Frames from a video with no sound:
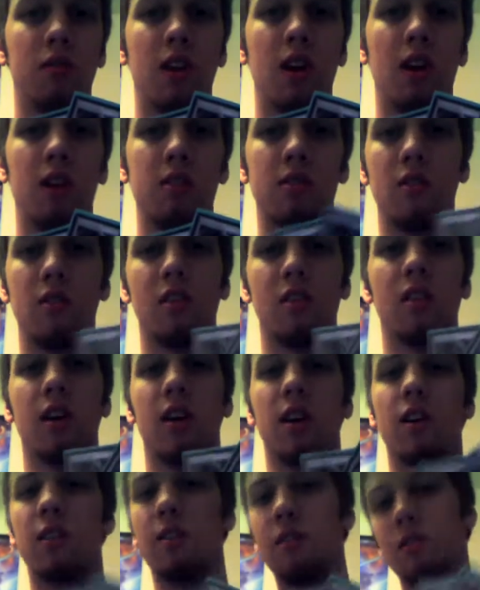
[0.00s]
of Guest, so you can
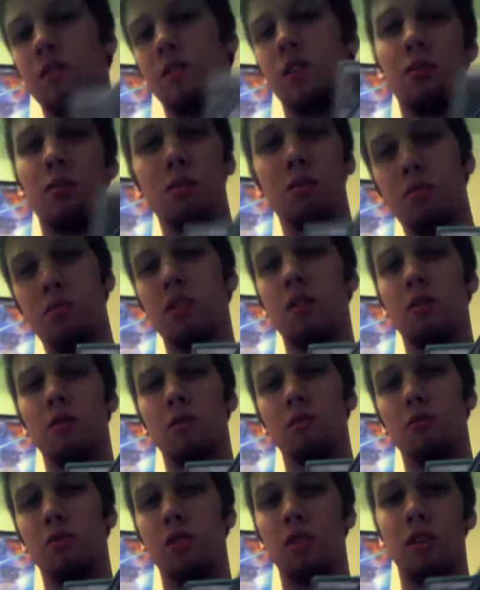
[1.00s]
like double
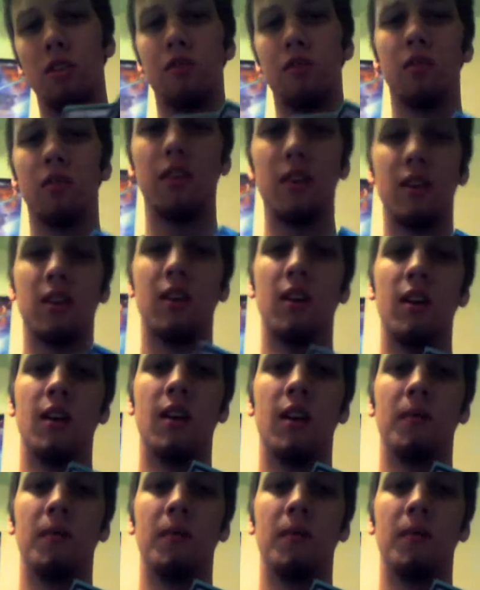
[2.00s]
proliferate.